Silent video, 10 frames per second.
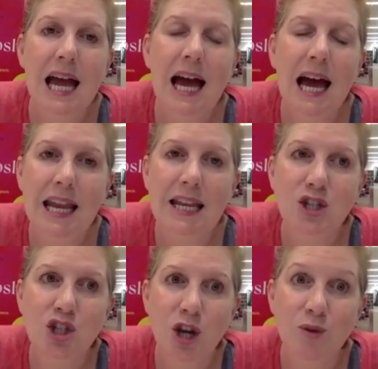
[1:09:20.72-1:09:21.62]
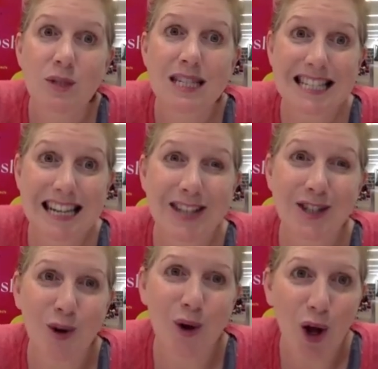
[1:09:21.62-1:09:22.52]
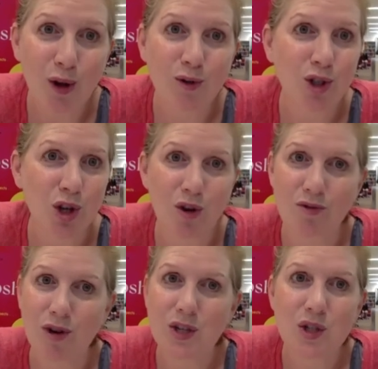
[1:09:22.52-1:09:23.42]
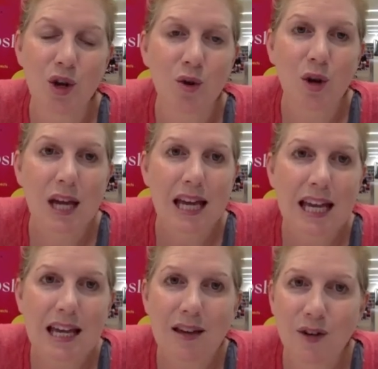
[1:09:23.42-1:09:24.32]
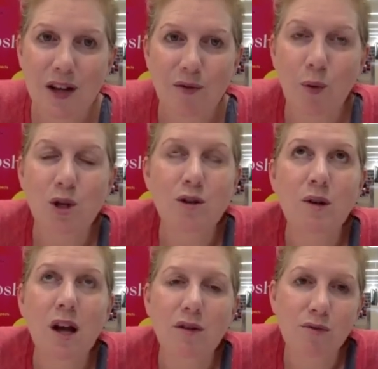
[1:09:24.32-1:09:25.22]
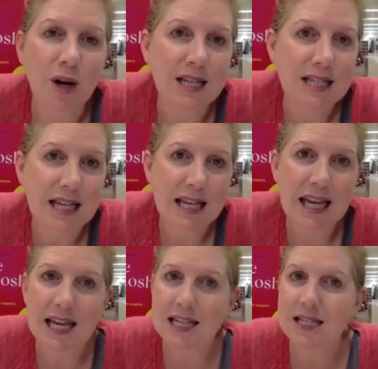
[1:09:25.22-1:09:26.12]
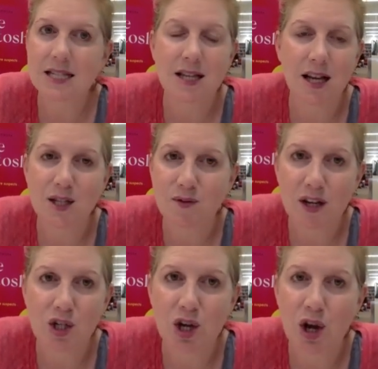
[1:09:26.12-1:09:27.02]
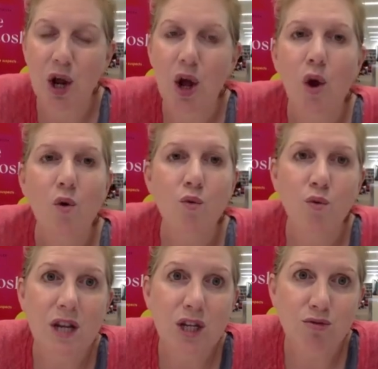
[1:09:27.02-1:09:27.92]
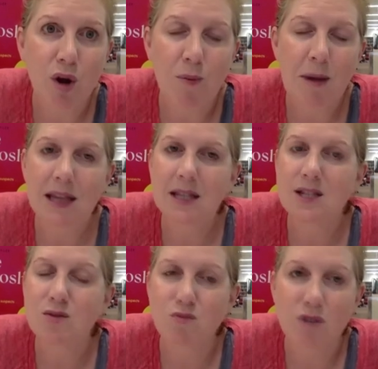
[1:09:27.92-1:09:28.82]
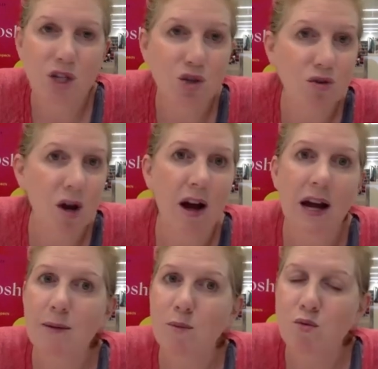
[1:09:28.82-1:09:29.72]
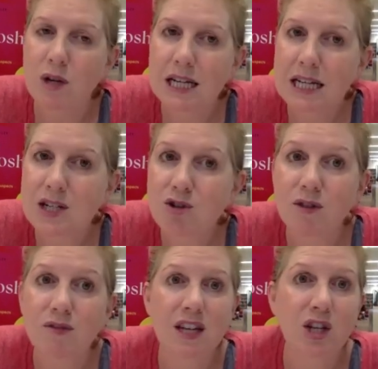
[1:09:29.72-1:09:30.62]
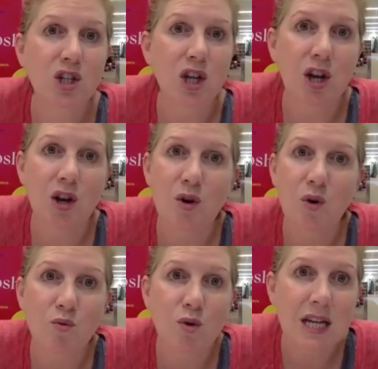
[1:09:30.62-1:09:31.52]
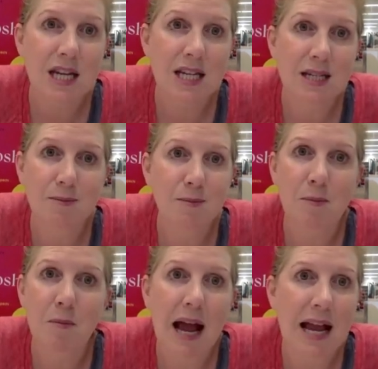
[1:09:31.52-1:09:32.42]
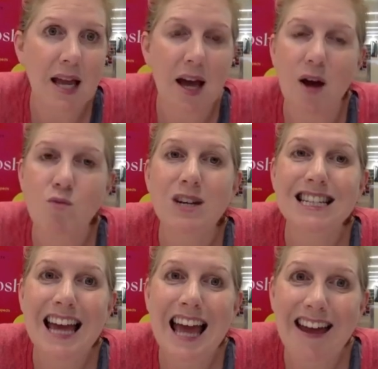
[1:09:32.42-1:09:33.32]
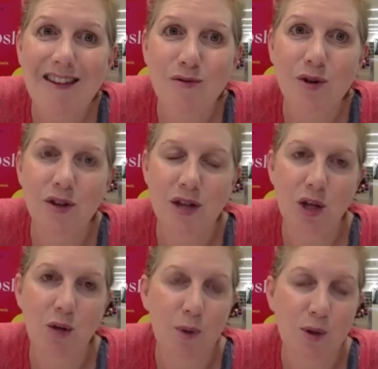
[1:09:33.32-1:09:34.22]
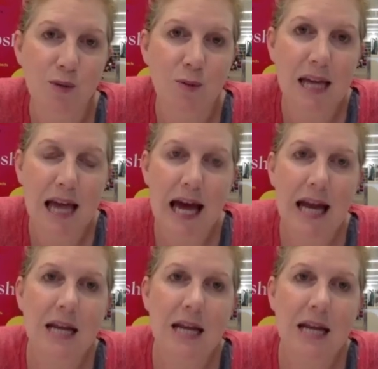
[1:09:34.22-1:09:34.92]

and don't stick to your own genre. So even if what you love writing is science fiction, read romance, read crime, read literary fiction, read manga, read everything you possibly can,